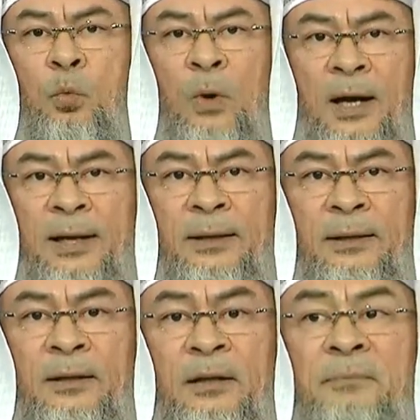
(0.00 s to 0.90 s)
Why?
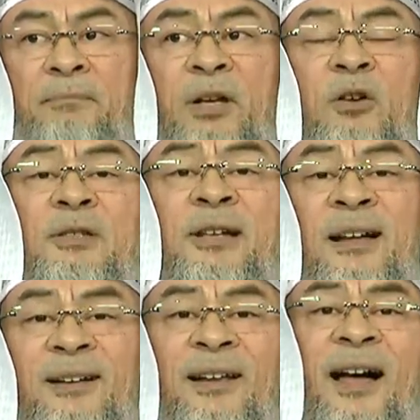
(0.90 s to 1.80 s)
Because
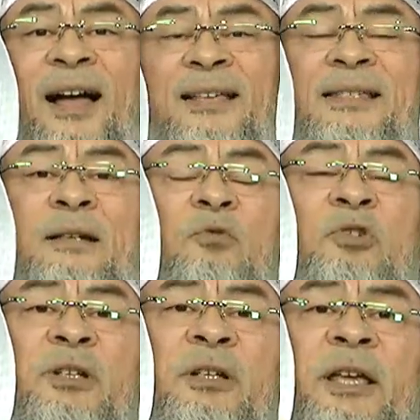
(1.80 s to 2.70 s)
Allah Azza wa
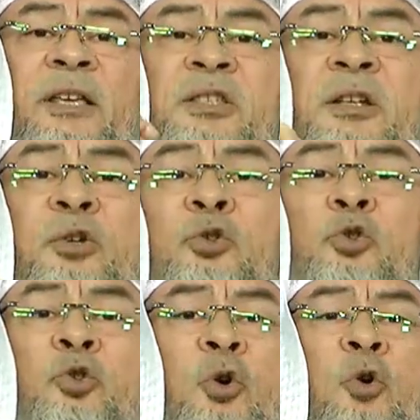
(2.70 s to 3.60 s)
Jal is the
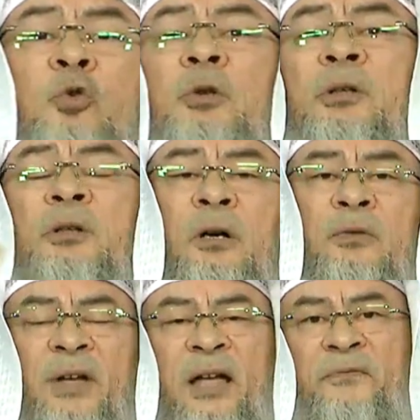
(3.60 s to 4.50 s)
controller
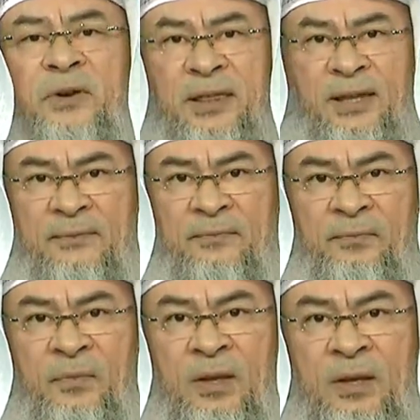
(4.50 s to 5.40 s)
of everything.
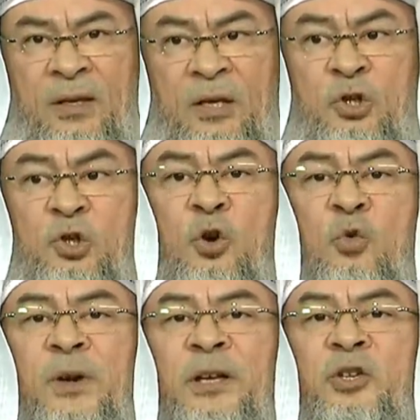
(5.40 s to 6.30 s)
So
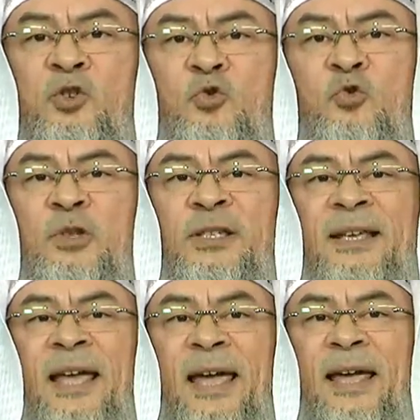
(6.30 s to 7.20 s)
when you
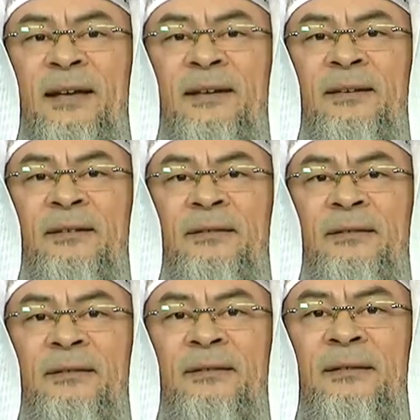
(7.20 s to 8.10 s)
say,
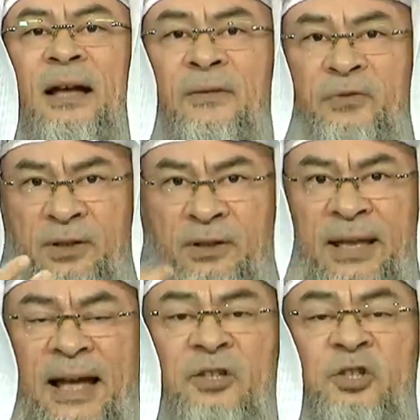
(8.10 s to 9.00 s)
after
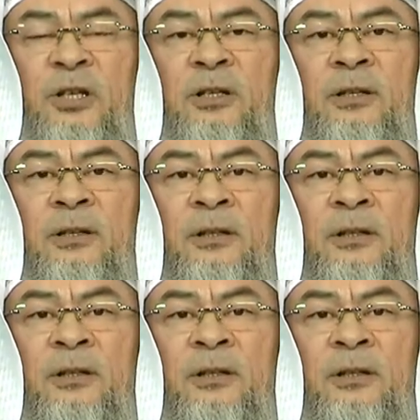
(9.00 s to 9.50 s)
catching